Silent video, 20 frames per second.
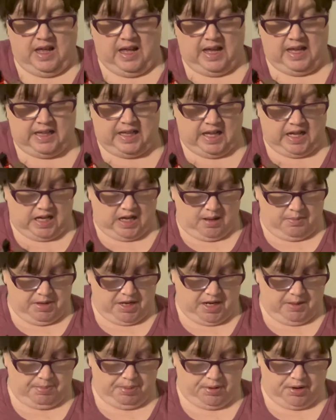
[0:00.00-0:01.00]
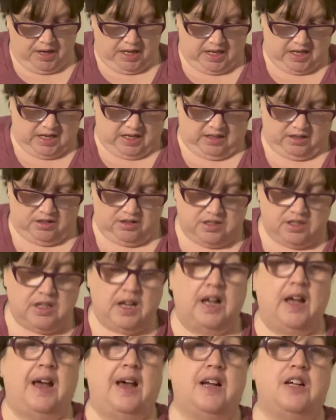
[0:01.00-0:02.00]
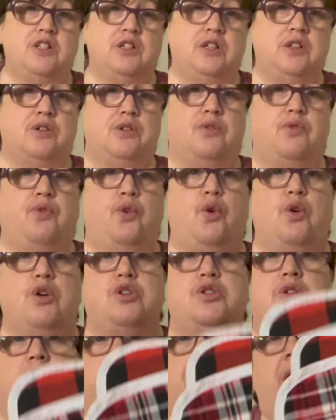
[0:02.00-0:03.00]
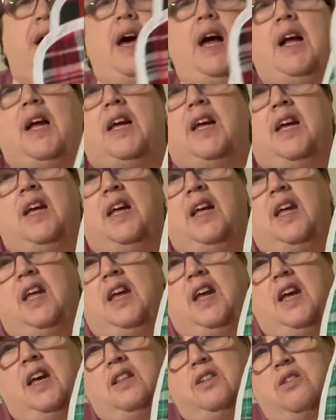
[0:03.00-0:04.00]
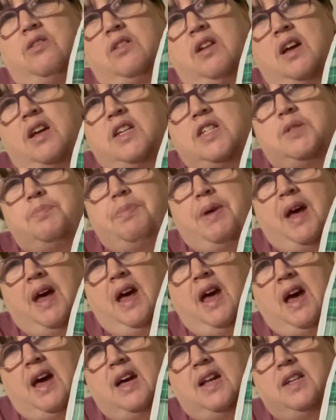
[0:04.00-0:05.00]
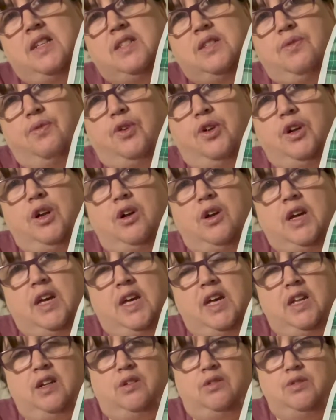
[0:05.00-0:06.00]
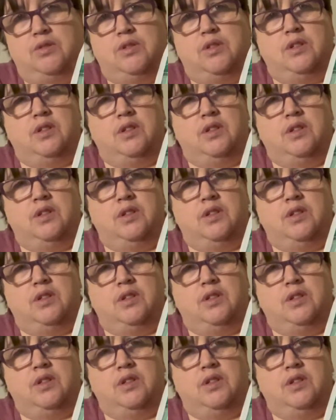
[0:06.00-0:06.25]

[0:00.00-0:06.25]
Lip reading: And they come in pretty colors. Actually, there's 4 to a pack. And they're nice pads for your kennels.